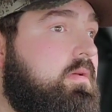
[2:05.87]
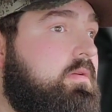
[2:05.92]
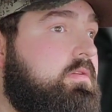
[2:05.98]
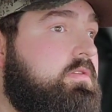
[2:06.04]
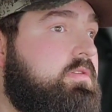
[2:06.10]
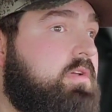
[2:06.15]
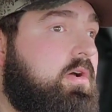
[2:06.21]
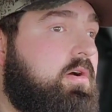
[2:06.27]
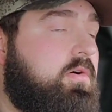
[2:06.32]

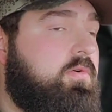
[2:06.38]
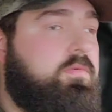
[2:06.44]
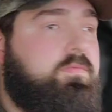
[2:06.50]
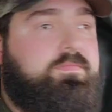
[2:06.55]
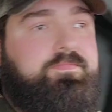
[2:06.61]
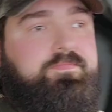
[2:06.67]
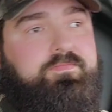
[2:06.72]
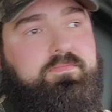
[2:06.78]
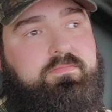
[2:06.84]
So,
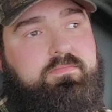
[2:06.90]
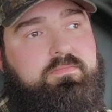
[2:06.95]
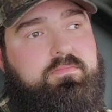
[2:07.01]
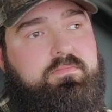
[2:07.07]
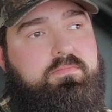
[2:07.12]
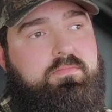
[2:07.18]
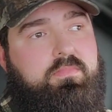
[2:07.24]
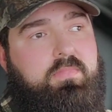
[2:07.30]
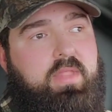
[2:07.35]

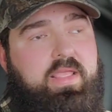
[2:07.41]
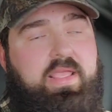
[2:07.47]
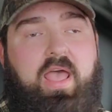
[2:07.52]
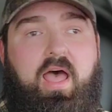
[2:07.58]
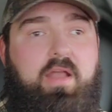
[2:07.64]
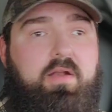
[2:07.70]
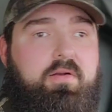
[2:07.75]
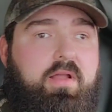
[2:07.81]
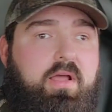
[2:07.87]
yeah, I don't